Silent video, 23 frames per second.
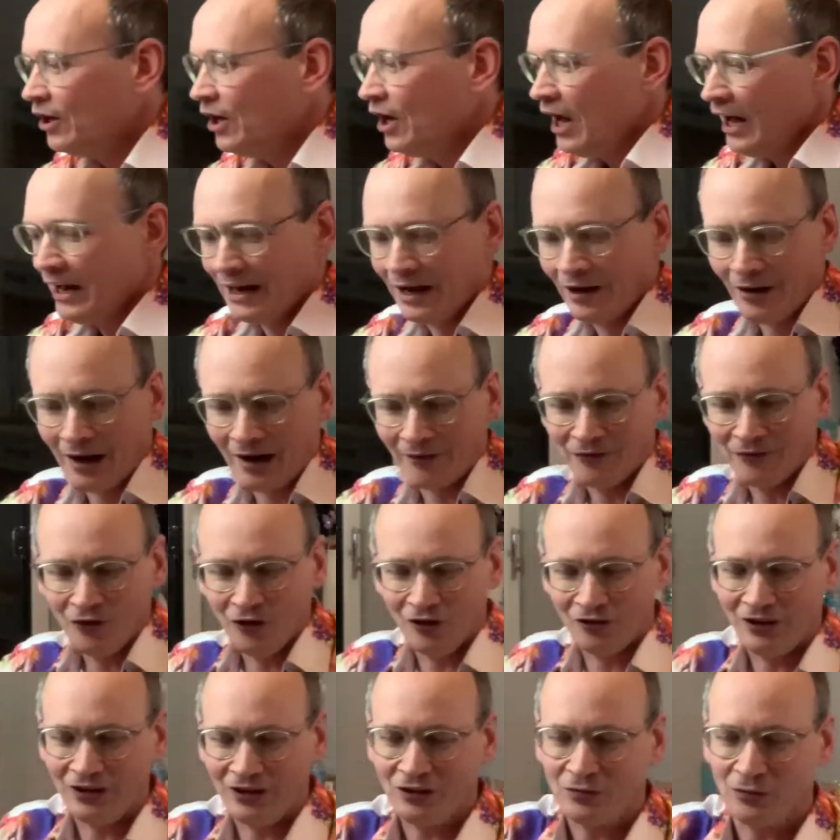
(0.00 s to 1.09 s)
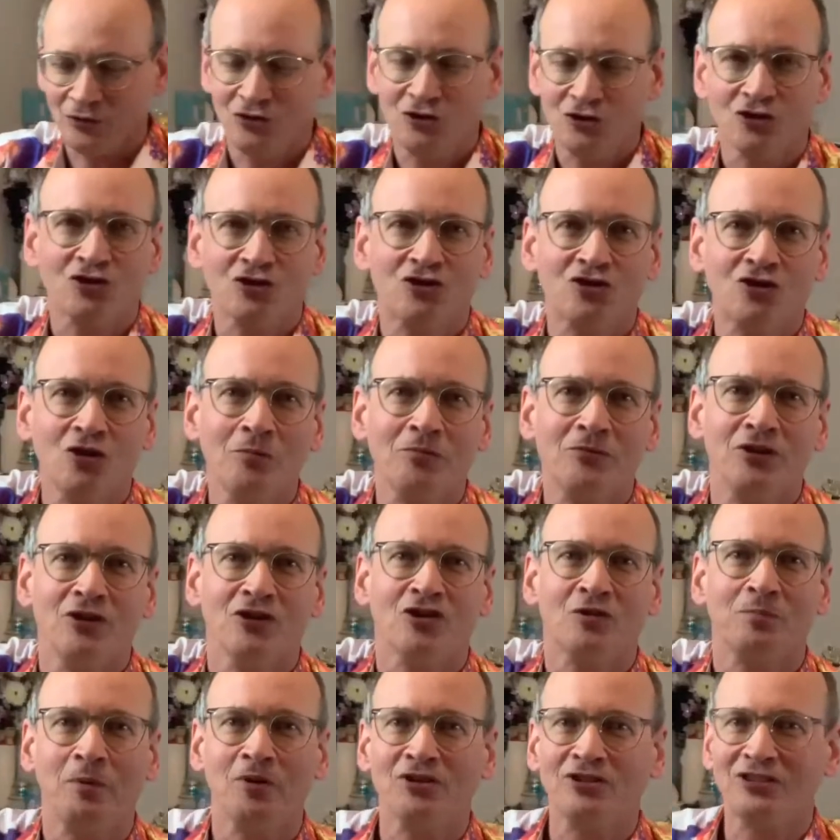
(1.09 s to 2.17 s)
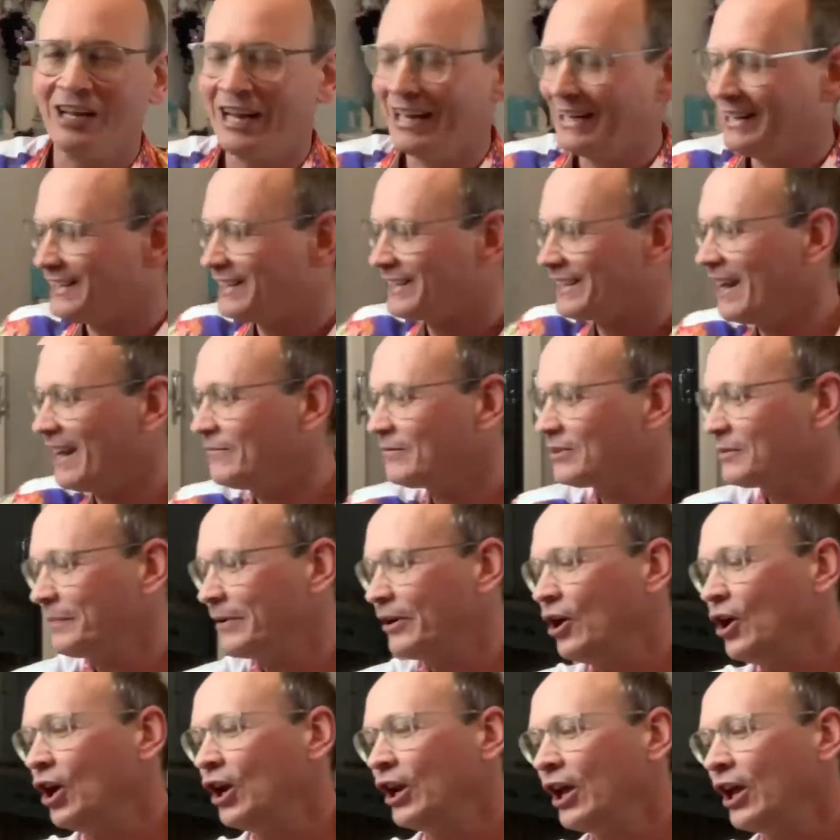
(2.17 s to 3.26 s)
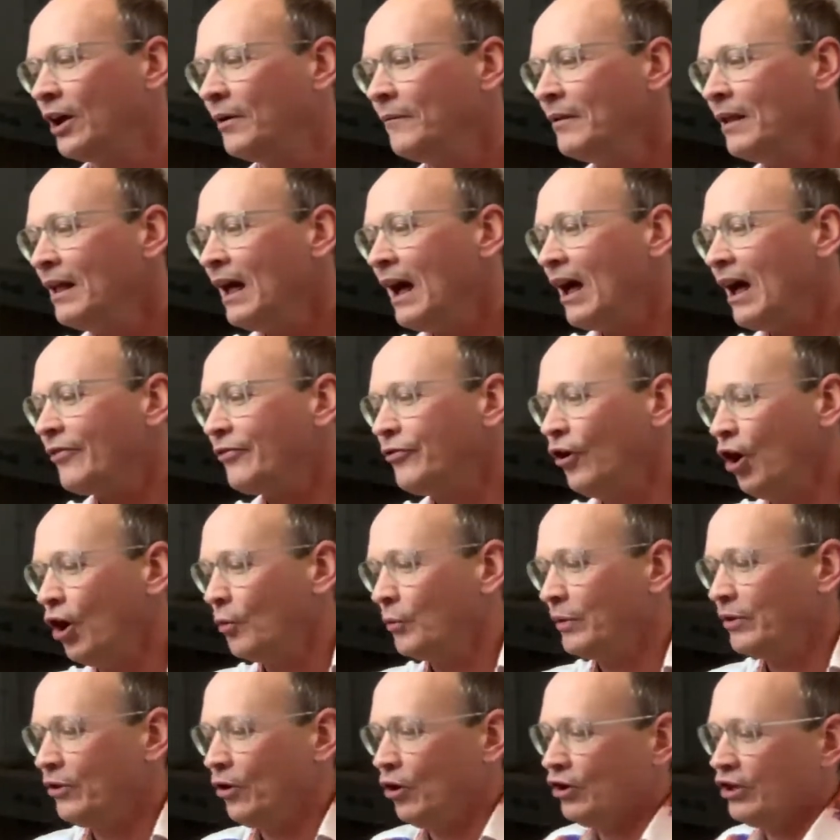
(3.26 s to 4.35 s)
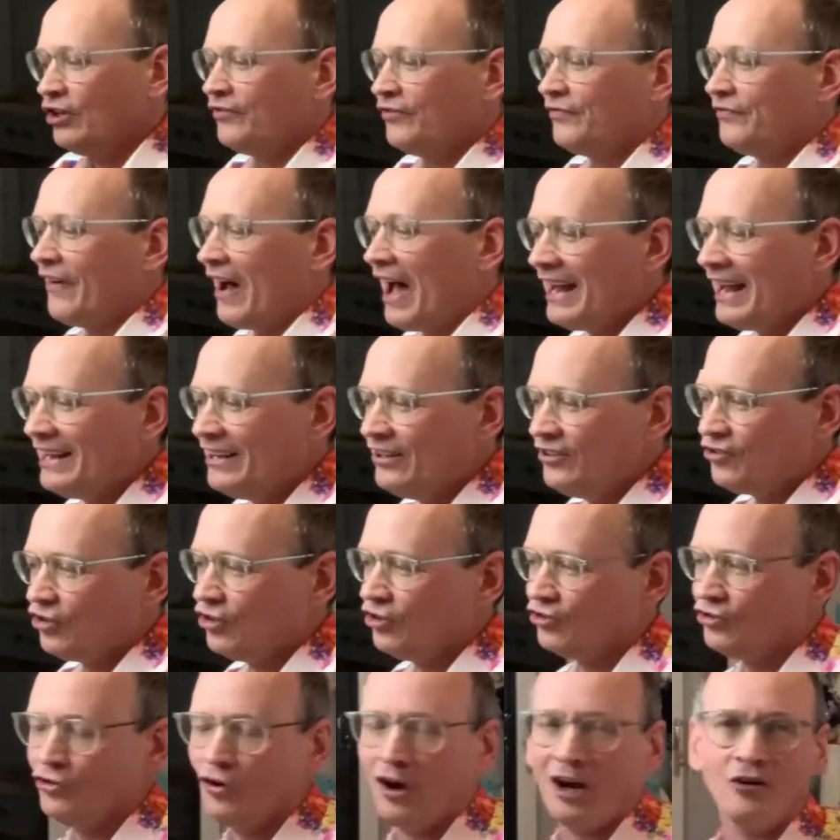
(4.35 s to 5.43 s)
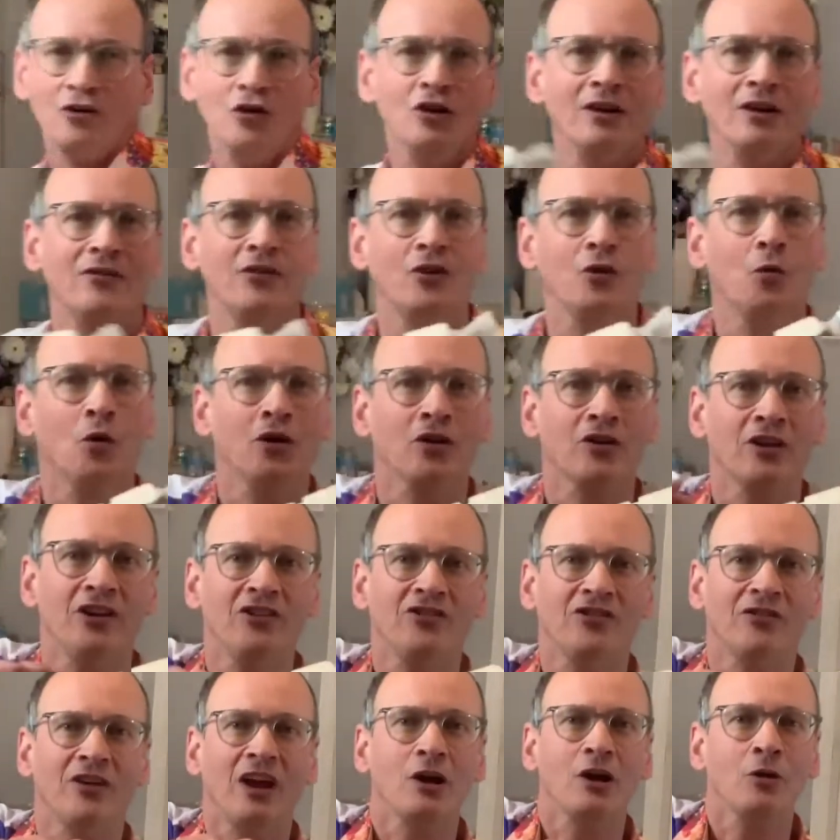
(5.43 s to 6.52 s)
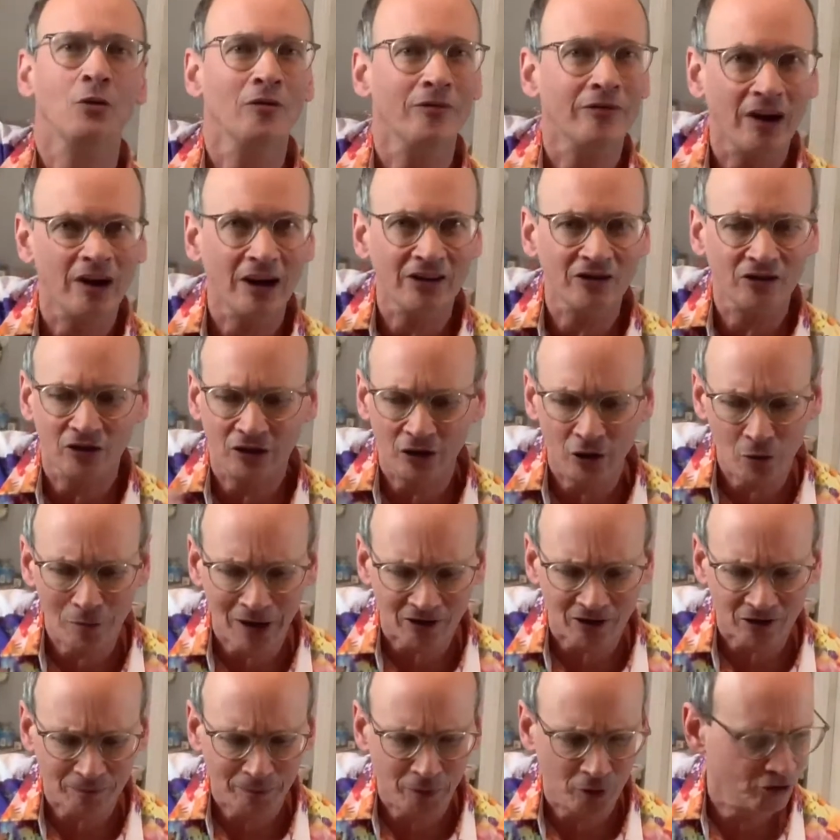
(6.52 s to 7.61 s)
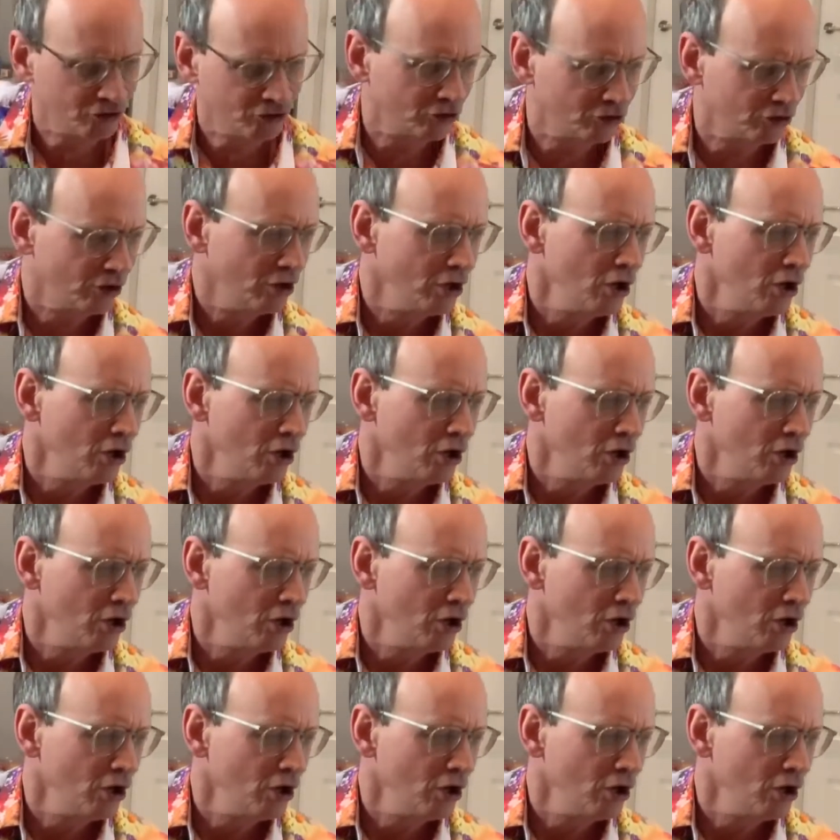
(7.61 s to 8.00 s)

and this was just something that spontaneously came to me earlier. I thought, with all these visors, I don't think you're one of these. Are you a visor or are you a mask person?